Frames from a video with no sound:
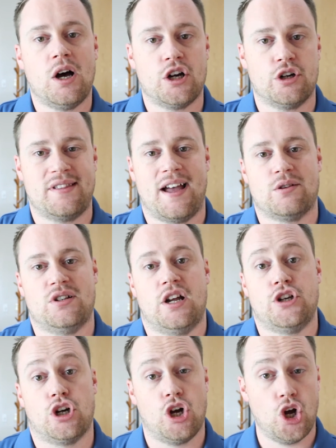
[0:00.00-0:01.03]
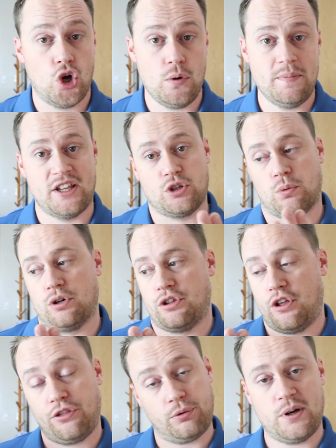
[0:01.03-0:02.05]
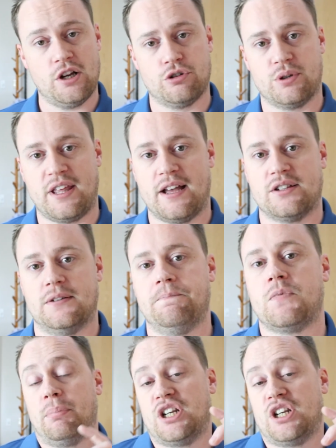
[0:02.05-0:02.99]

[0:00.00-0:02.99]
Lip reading: $100,000 on your home that's worth $300,000,